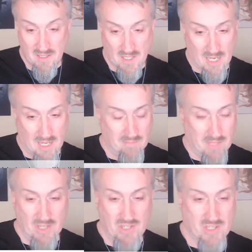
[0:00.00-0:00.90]
I'm
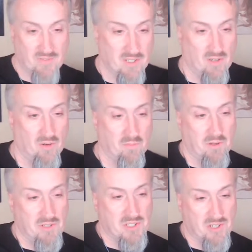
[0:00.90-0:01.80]
not shifting the
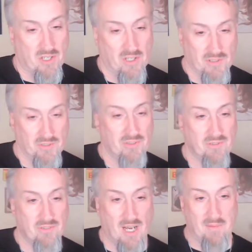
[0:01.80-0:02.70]
goalposts at all, dude.
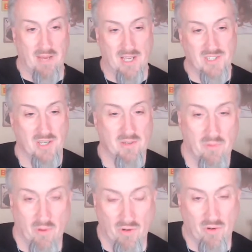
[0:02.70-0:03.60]
I'm asking a
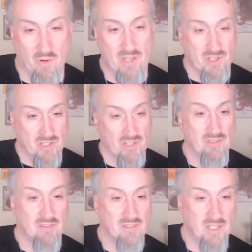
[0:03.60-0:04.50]
moral
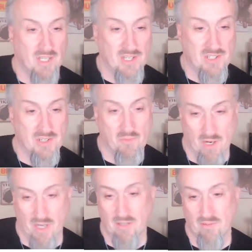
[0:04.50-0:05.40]
question. Is it
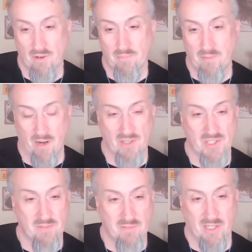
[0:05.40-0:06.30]
right for
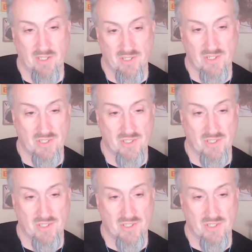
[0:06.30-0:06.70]
parents to make this